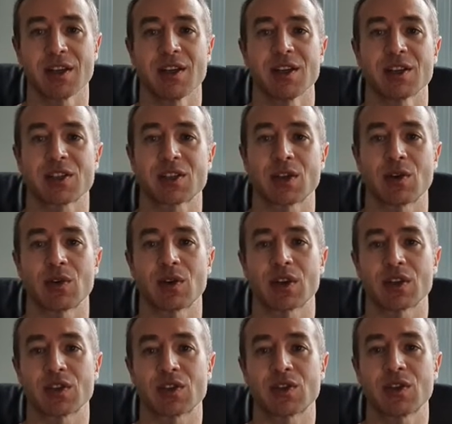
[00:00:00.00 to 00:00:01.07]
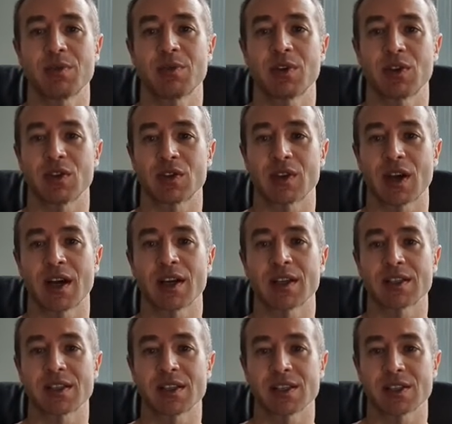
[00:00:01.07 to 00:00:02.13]
So consume in your diet
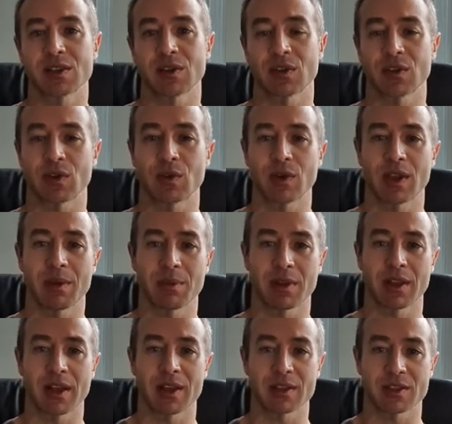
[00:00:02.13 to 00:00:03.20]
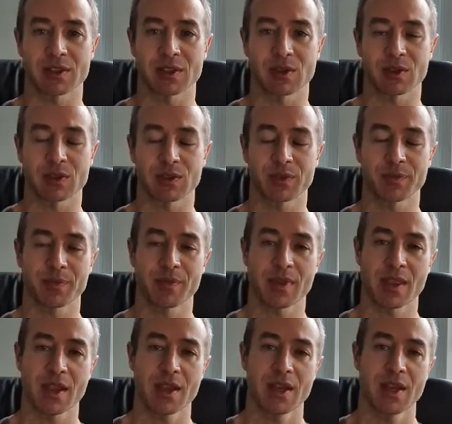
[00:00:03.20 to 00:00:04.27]
sea salt or Himalayan salt.
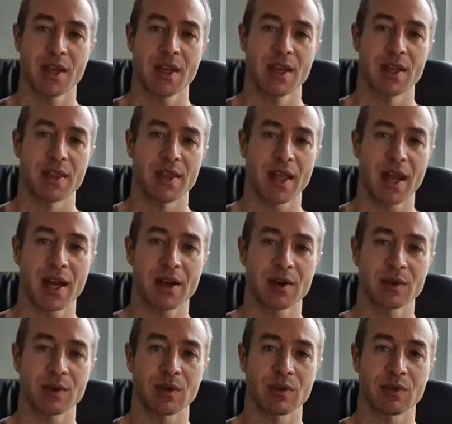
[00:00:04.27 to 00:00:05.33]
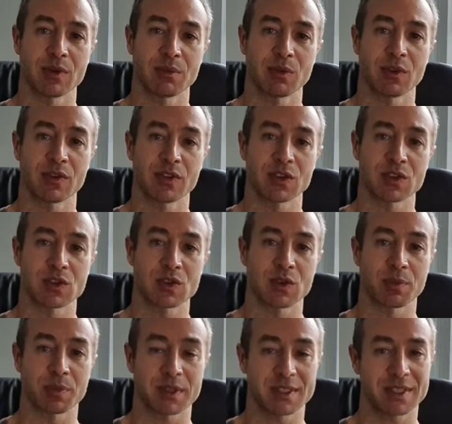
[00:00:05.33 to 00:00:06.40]
Now we're moving to
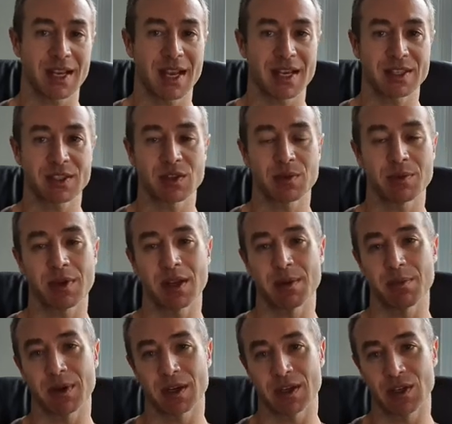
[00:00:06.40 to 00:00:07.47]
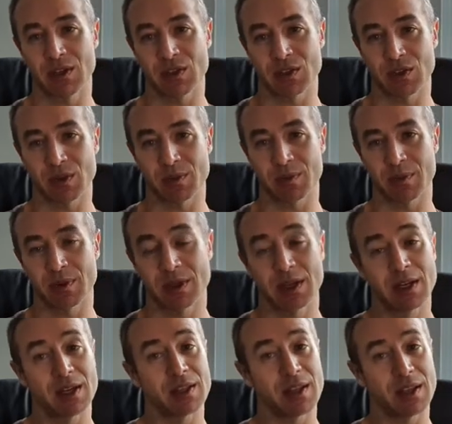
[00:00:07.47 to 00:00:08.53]
potassium and magnesium.
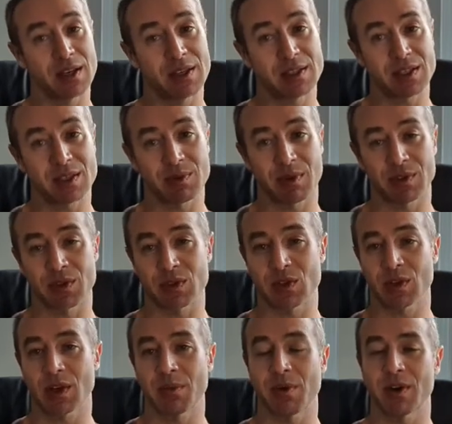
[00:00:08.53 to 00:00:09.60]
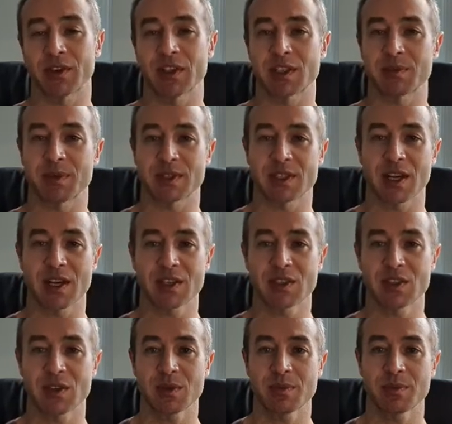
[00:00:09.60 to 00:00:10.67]
The easiest one to talk about is
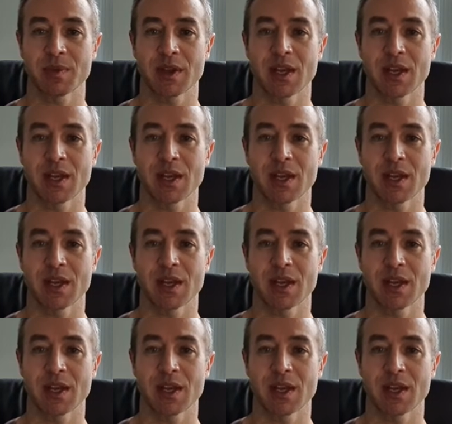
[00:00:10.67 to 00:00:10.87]
potassium.